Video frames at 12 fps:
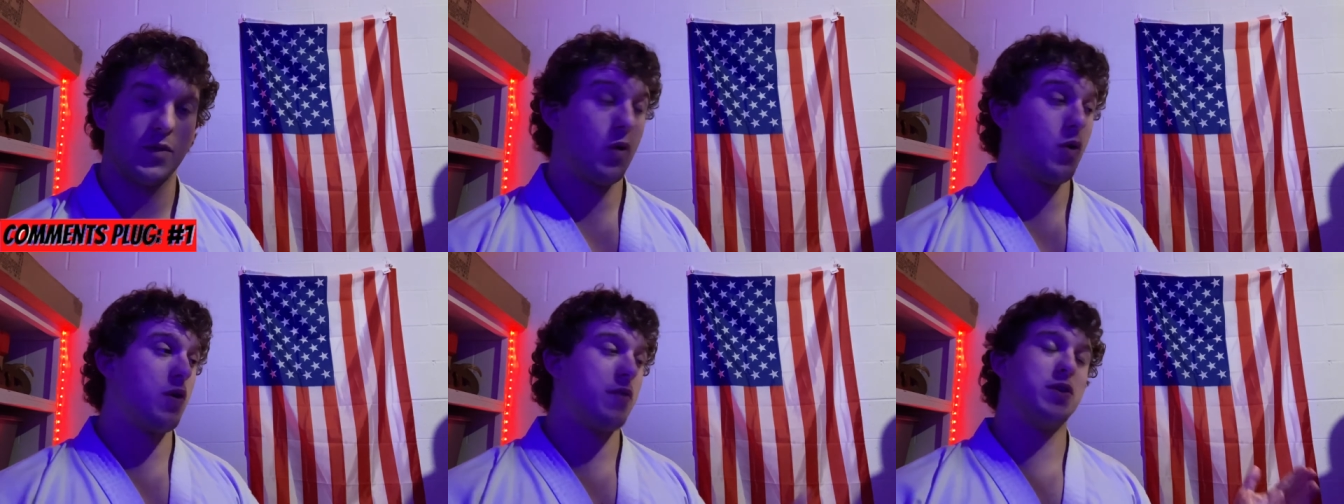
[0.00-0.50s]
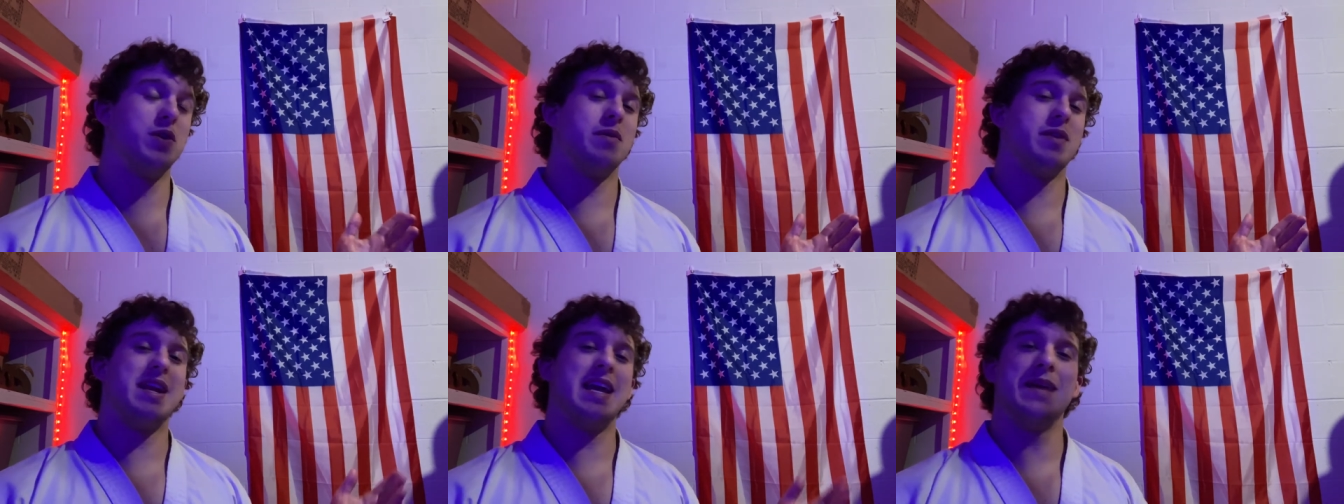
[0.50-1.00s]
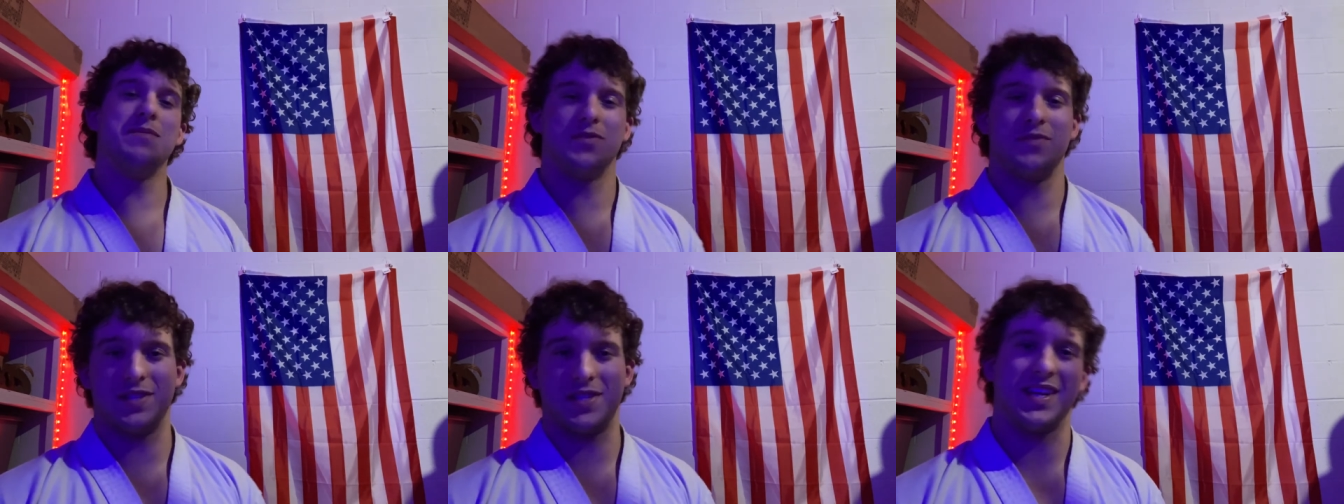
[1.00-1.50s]
Or if you know the names
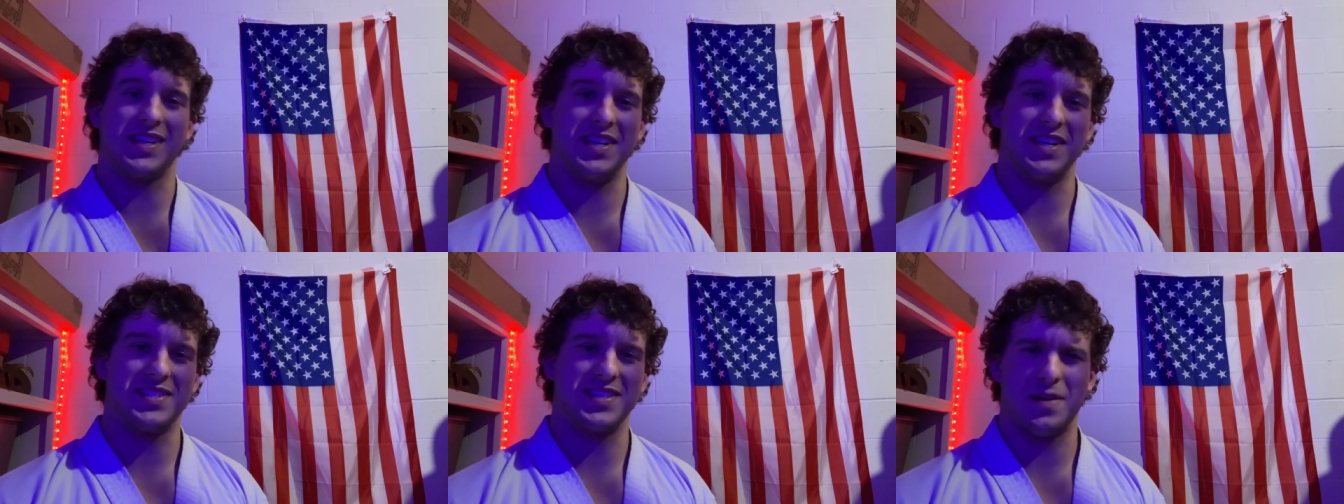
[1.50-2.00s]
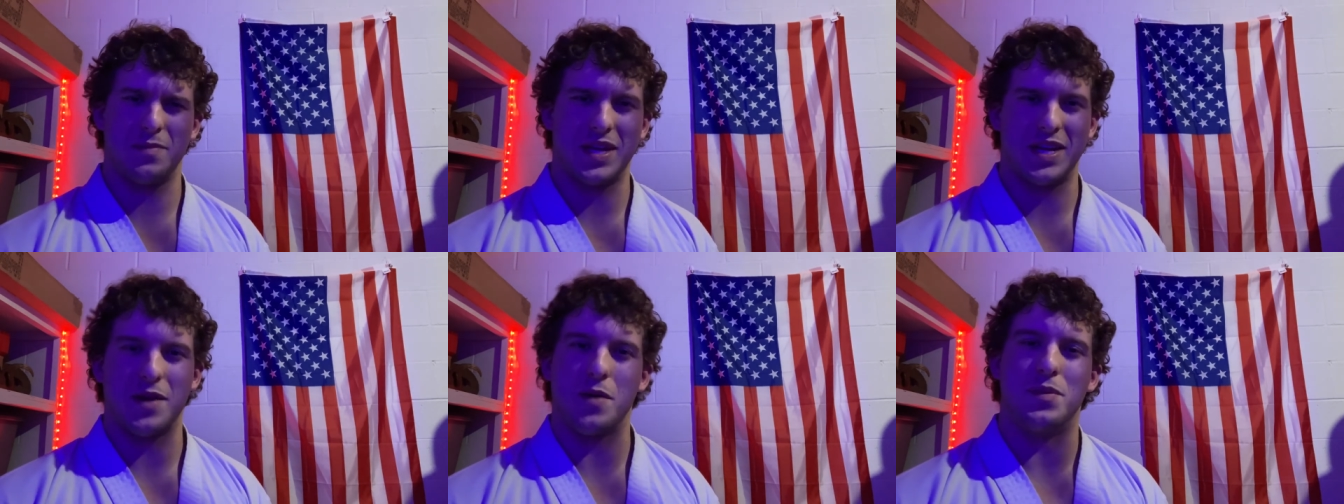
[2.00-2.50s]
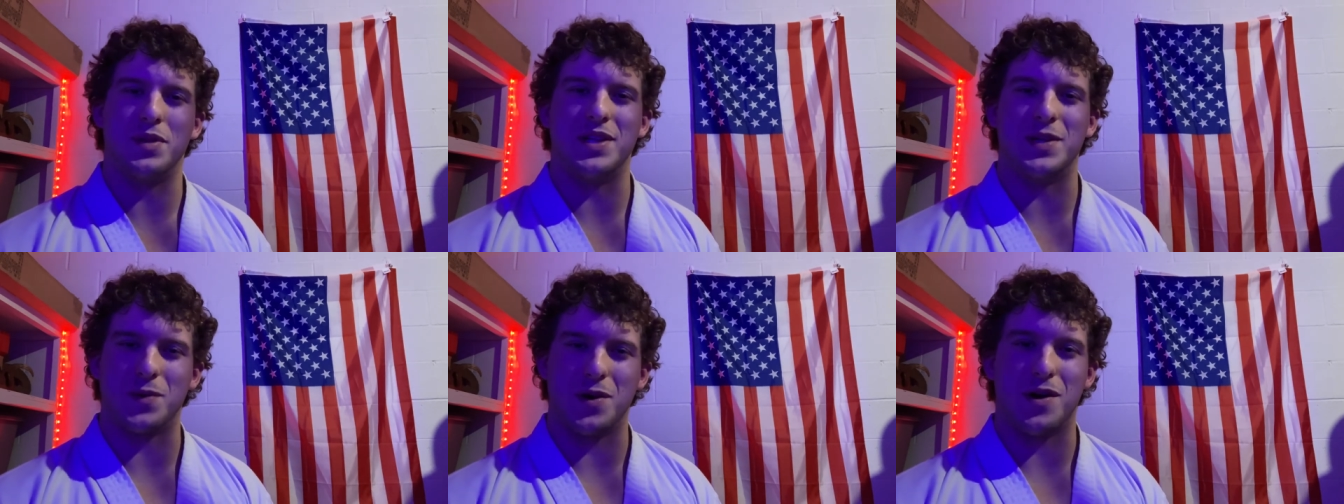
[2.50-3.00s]
of these techniques that I'm getting
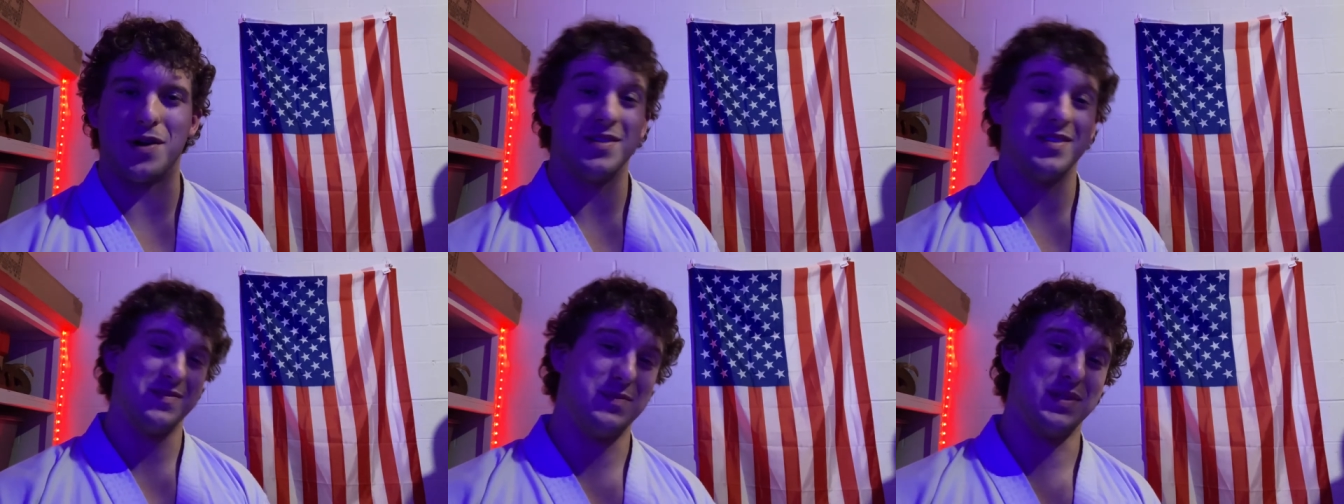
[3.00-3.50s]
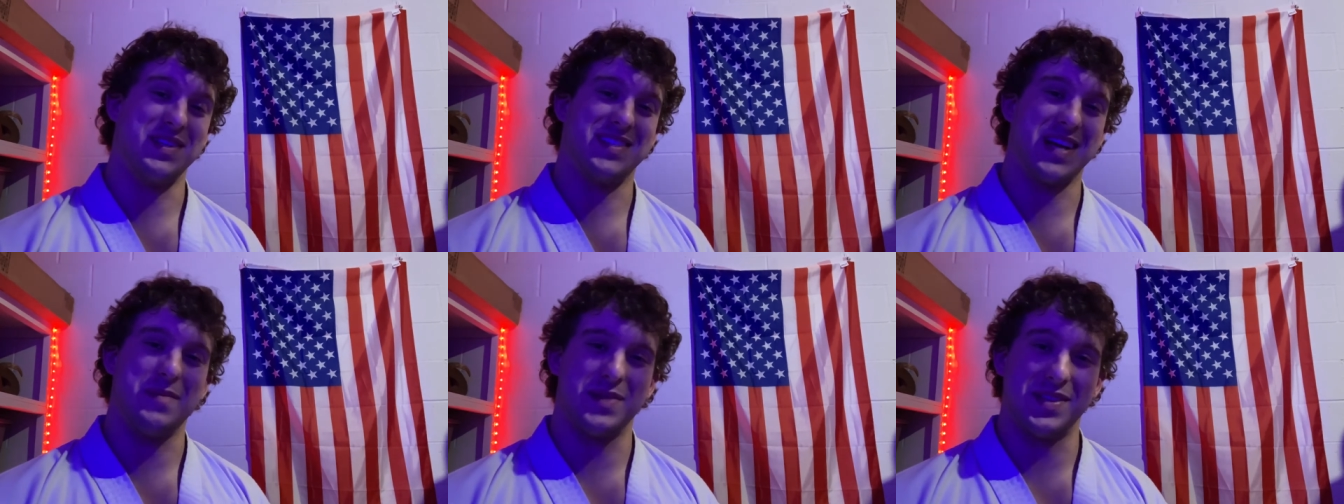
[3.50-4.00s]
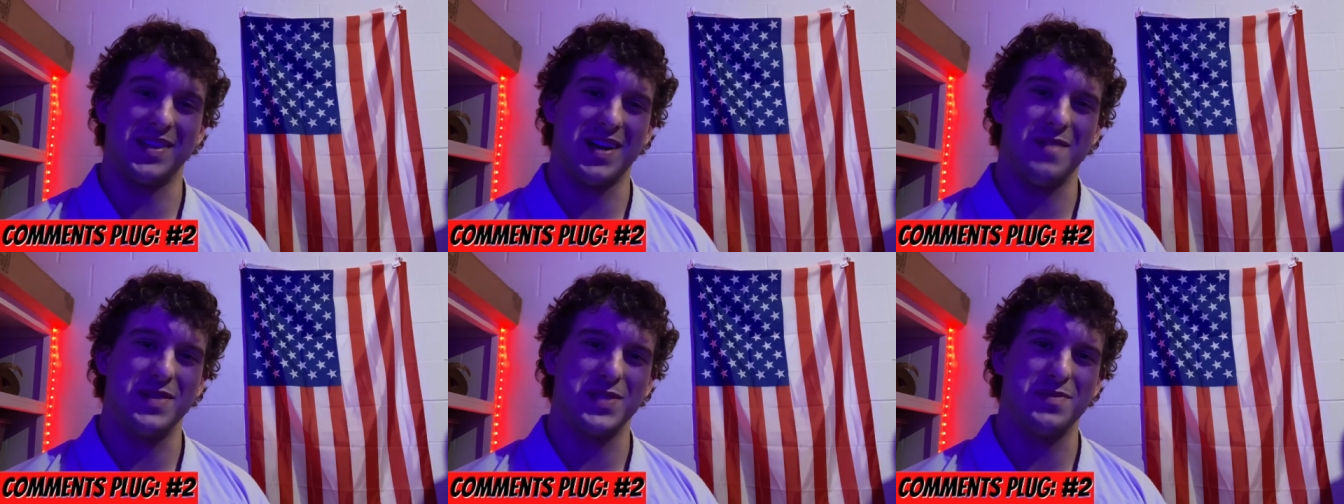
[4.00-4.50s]
completely wrong please type it in the
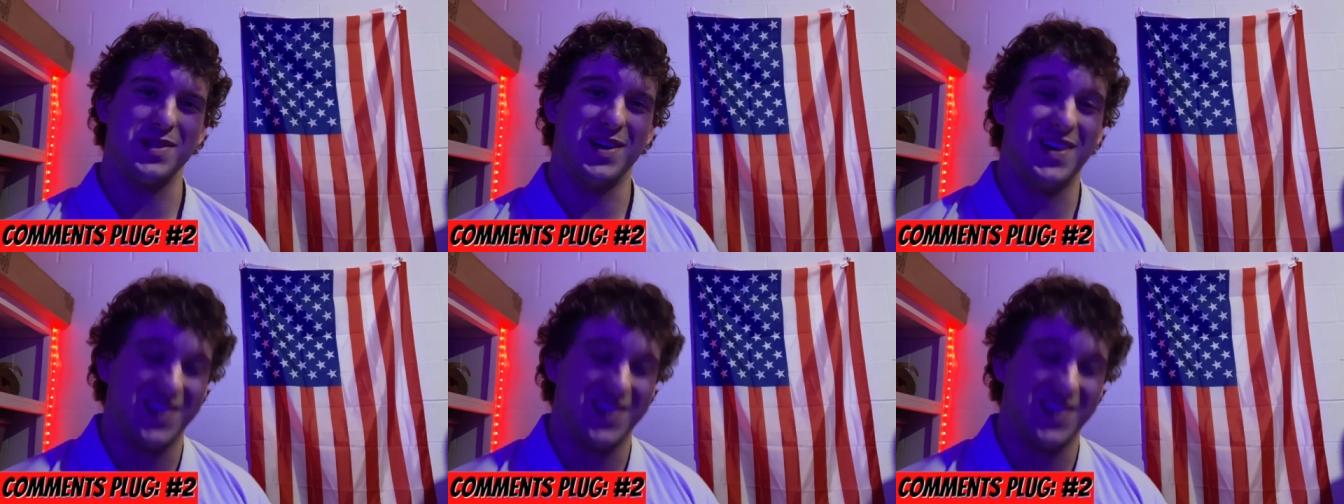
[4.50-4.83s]
comments below.